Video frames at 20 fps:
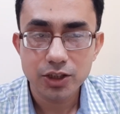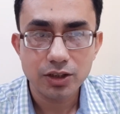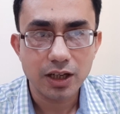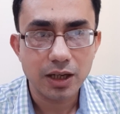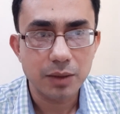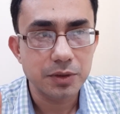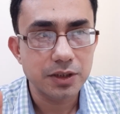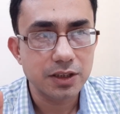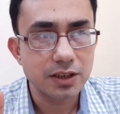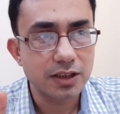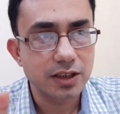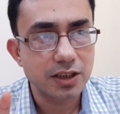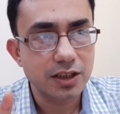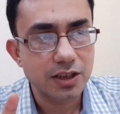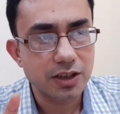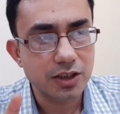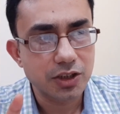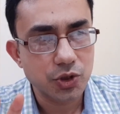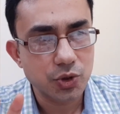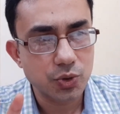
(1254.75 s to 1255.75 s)
I mean,
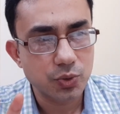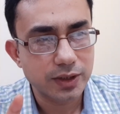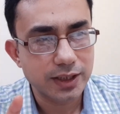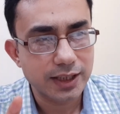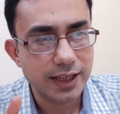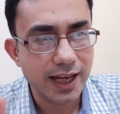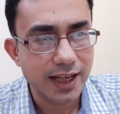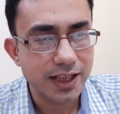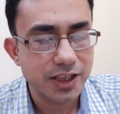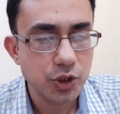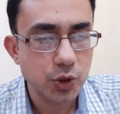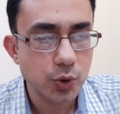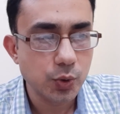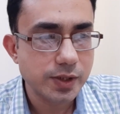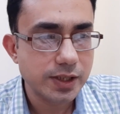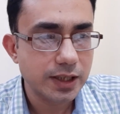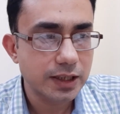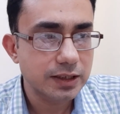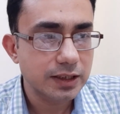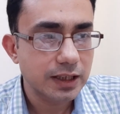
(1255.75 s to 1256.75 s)
you can
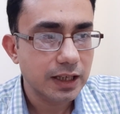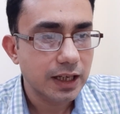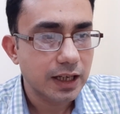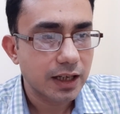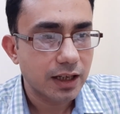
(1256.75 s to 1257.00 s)
use it,